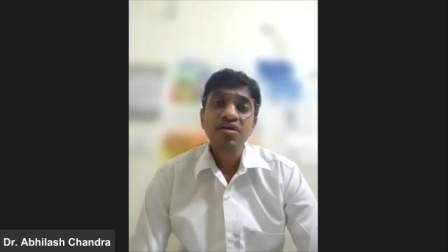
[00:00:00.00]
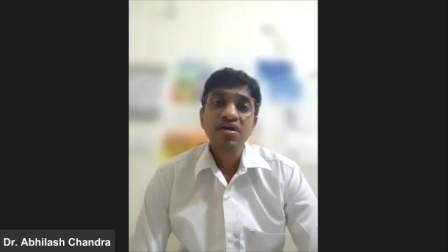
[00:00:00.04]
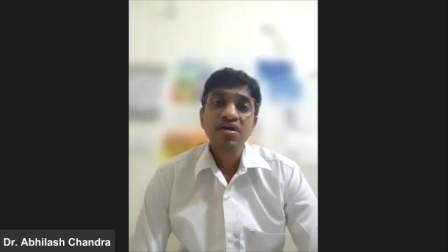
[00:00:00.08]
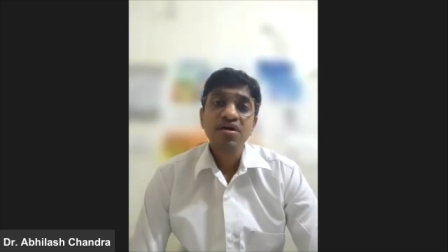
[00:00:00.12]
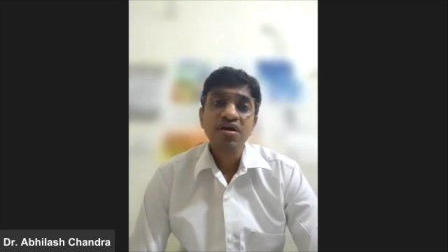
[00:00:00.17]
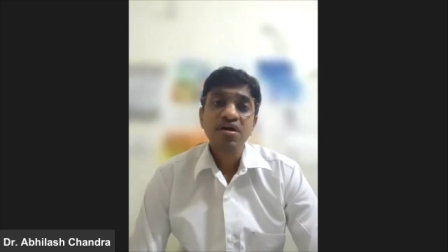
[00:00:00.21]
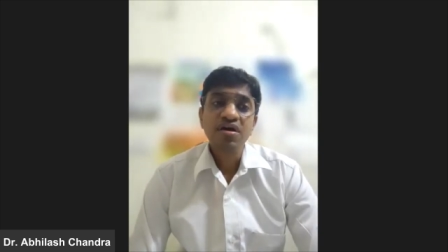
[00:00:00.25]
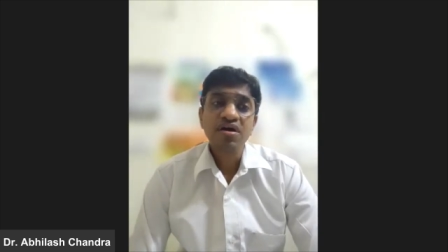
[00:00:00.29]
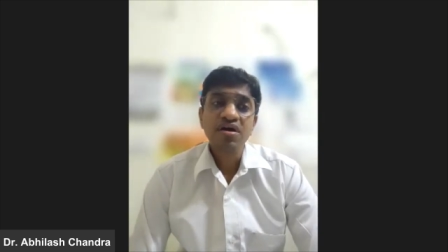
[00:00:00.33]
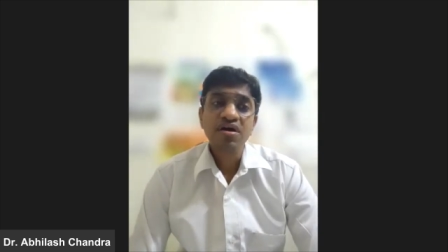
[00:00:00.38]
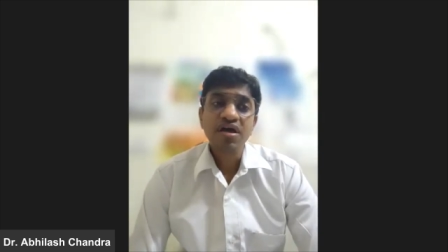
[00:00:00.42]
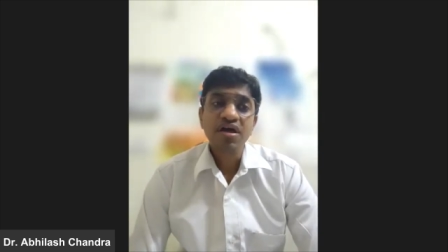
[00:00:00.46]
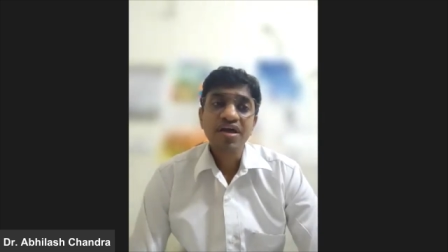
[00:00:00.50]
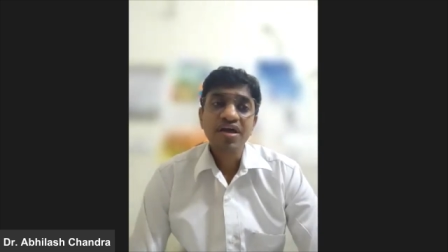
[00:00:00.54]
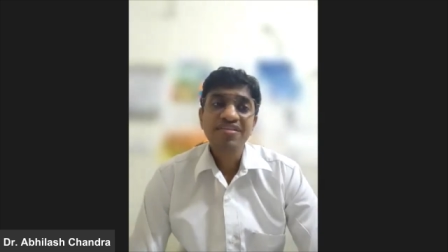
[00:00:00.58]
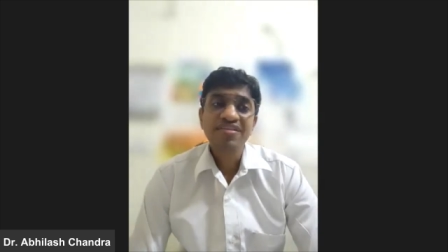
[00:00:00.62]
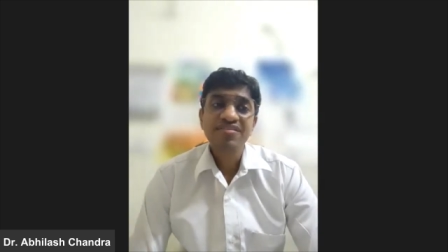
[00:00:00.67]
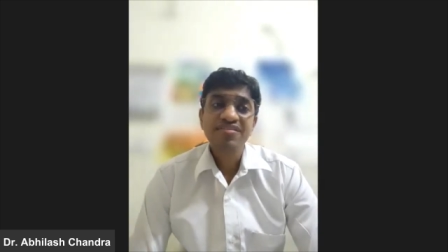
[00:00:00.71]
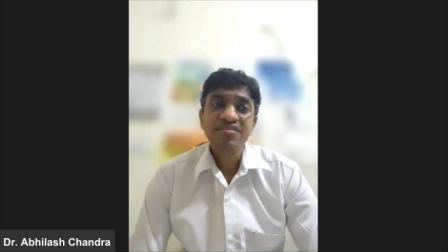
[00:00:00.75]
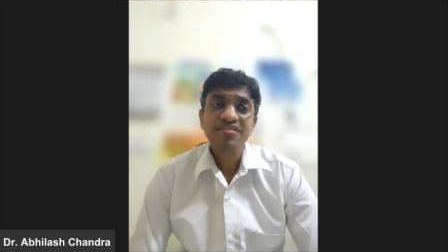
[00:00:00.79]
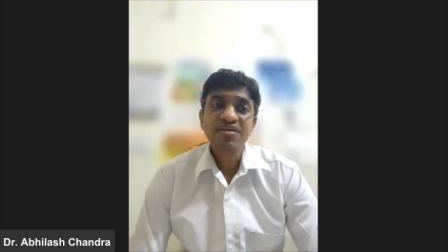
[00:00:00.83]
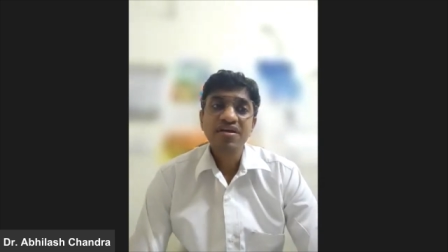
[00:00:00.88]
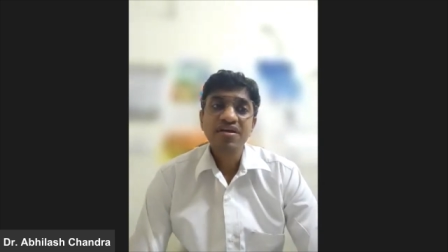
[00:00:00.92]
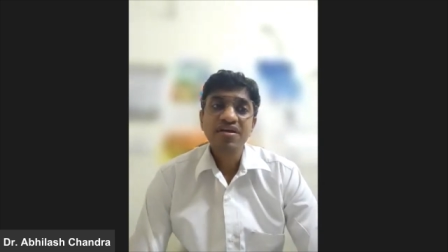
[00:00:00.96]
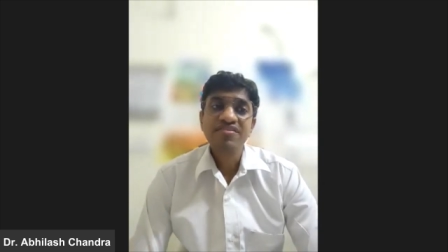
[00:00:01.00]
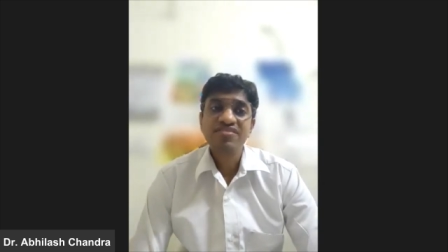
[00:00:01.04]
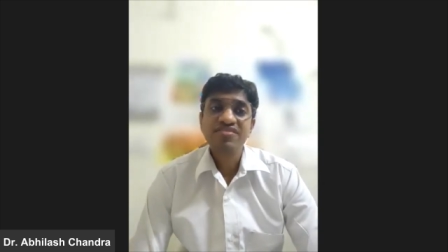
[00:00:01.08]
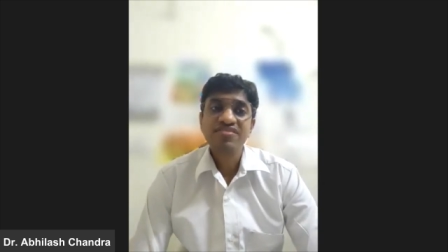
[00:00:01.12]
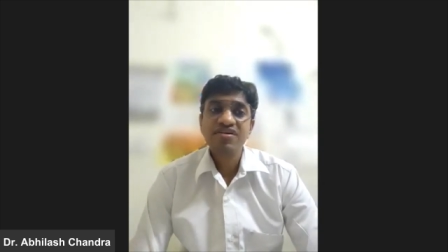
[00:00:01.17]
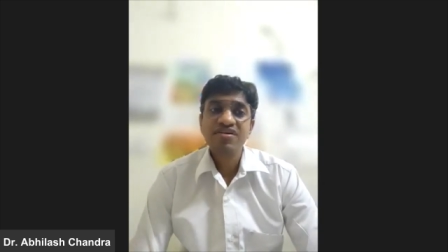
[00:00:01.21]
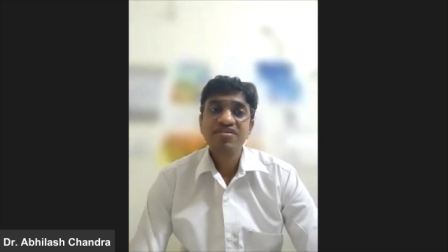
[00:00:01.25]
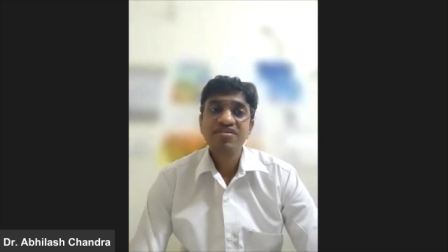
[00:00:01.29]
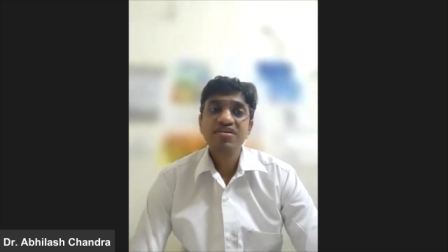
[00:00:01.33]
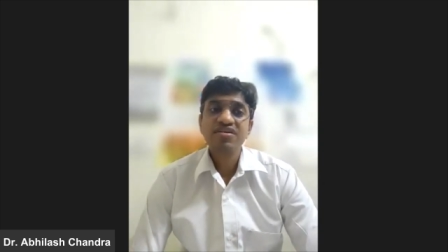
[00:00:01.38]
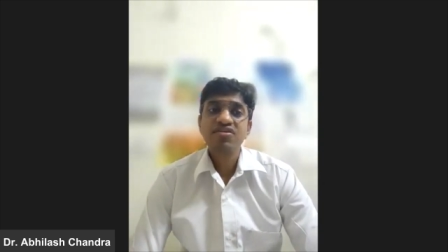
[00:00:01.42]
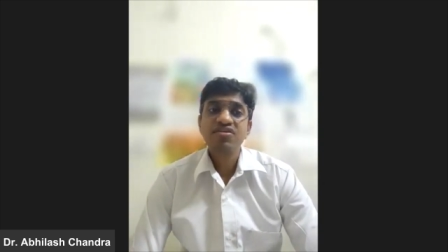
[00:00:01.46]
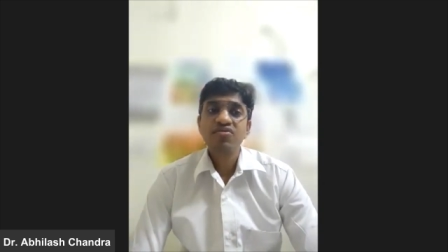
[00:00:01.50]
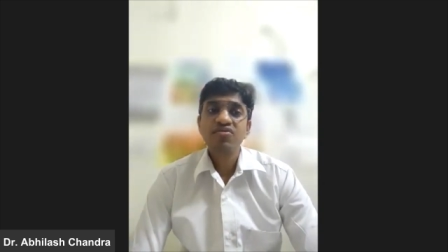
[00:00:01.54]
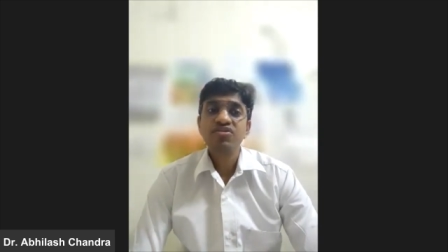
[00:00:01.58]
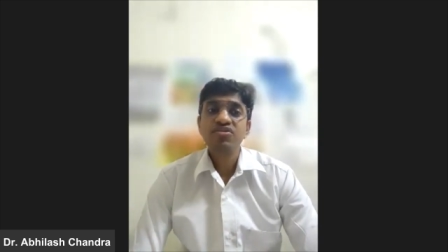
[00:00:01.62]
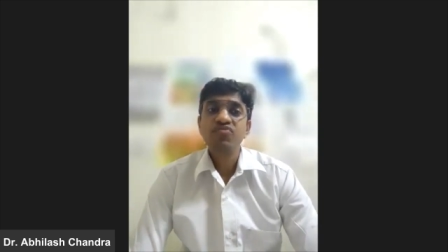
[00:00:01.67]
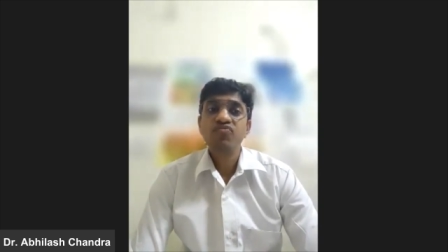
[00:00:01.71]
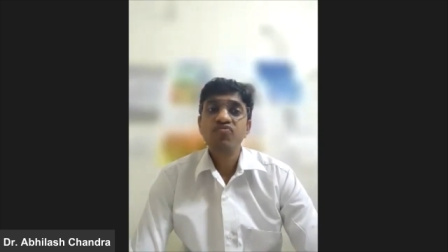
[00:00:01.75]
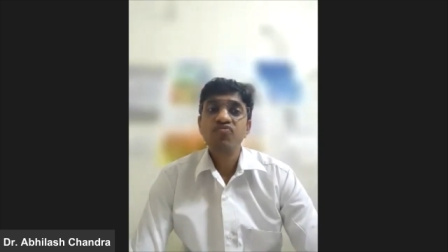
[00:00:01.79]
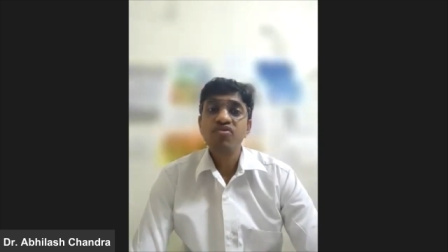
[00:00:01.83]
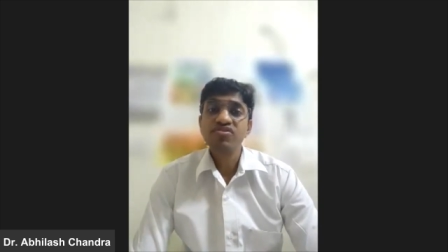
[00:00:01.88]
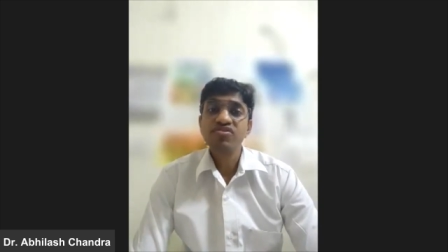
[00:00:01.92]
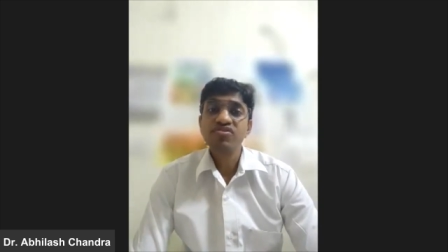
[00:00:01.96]
uh, ex exerted on the
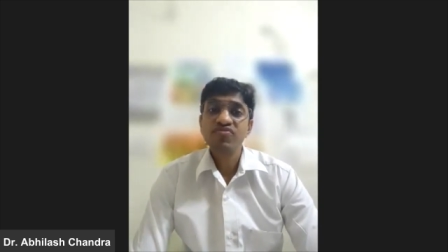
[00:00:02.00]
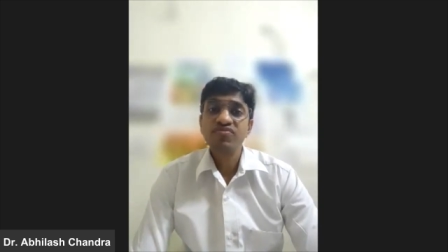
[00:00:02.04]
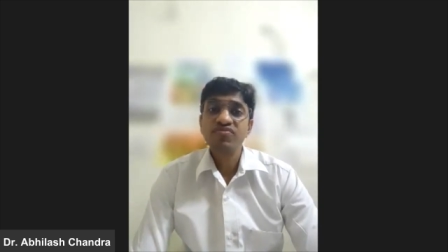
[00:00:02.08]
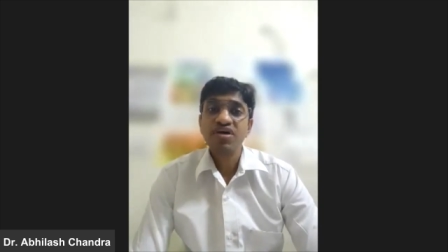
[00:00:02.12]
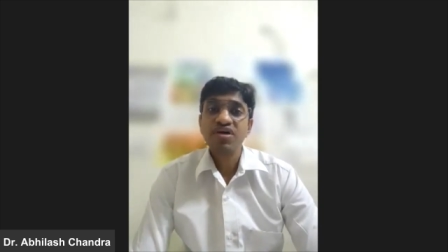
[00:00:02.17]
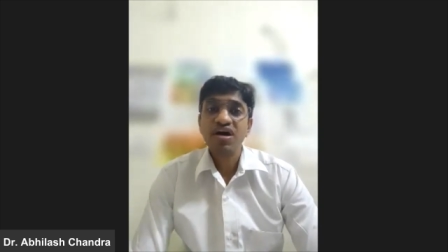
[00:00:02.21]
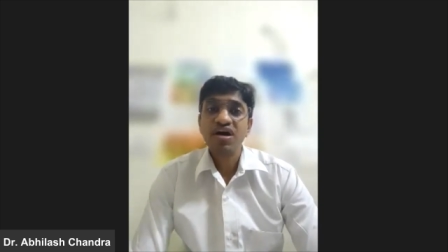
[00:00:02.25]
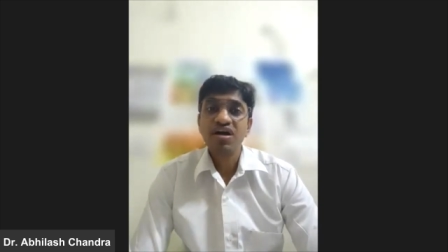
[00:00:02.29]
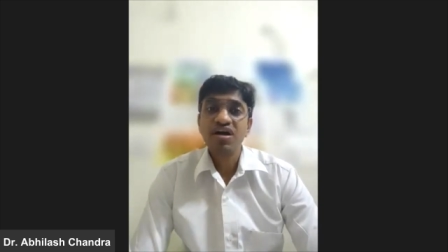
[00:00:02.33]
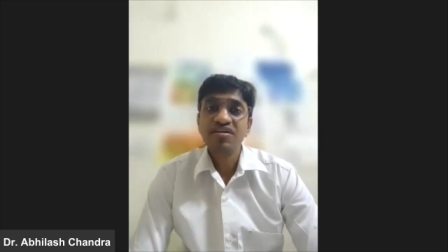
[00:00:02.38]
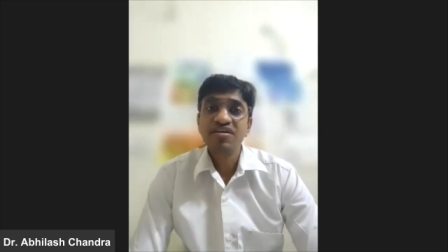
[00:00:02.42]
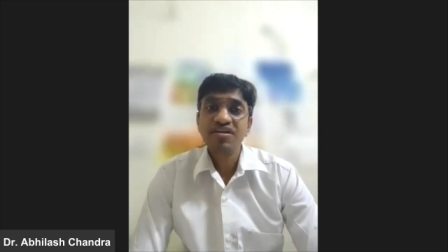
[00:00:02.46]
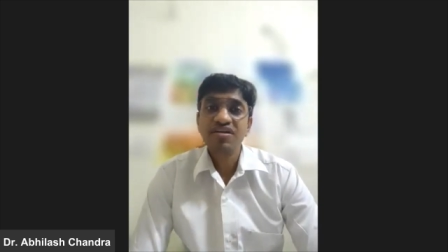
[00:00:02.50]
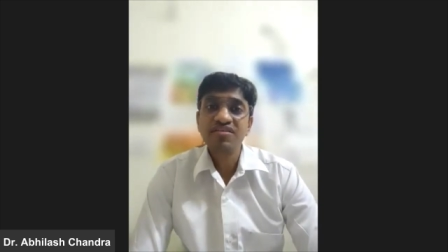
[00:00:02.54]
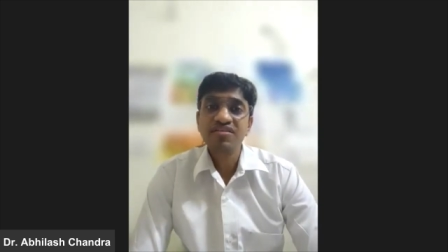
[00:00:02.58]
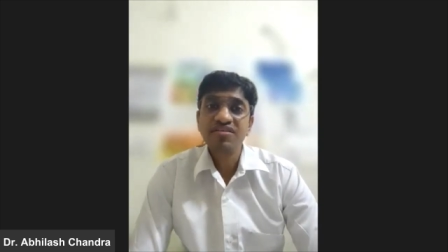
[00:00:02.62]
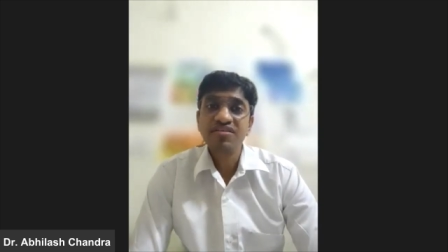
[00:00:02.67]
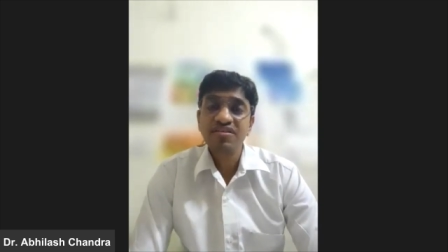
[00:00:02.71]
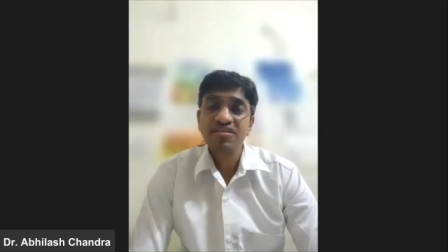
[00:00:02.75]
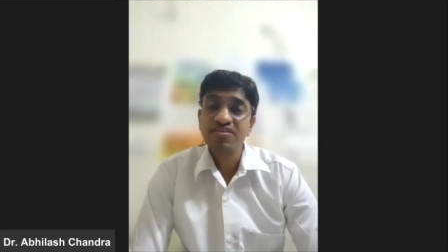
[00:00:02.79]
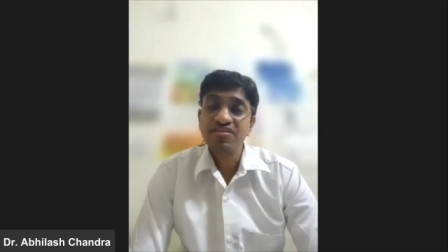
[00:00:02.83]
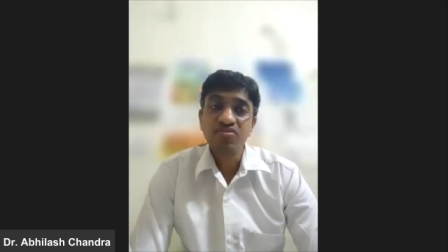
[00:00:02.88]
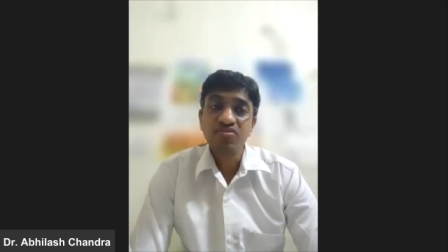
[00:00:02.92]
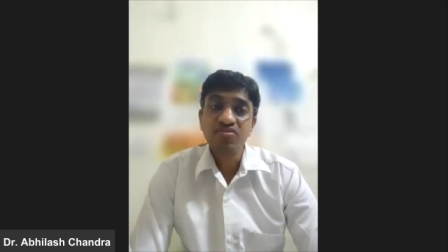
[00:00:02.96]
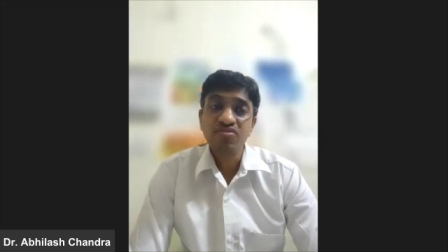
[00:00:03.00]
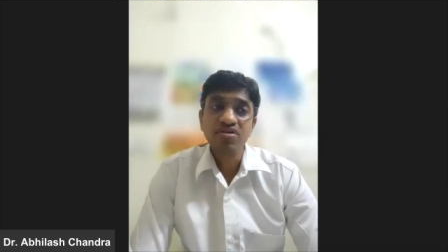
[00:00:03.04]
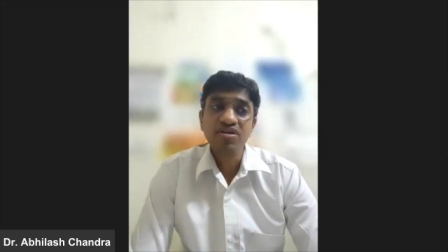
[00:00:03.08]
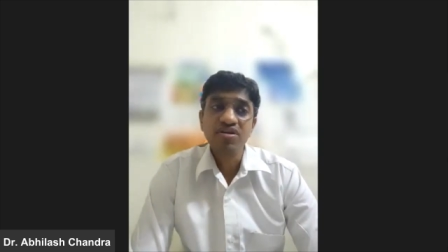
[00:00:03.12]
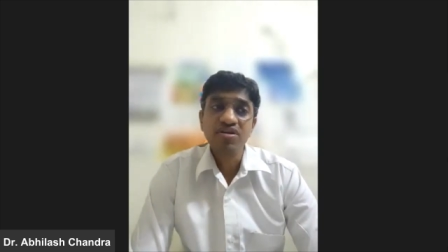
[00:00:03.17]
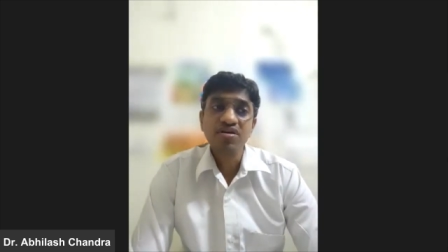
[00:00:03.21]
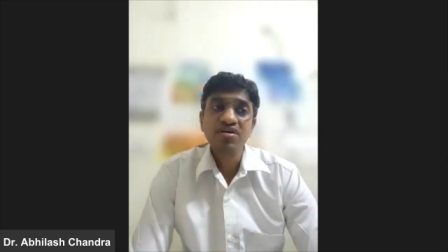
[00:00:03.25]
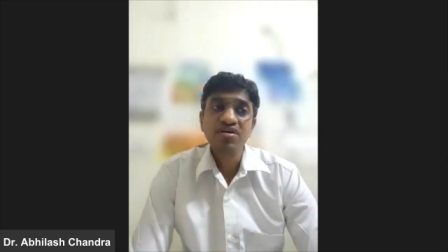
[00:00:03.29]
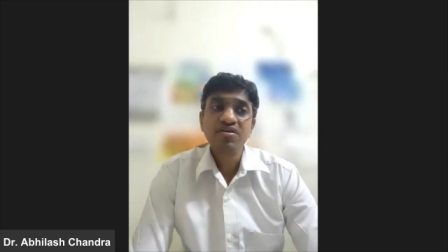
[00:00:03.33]
walls of the arteries, is called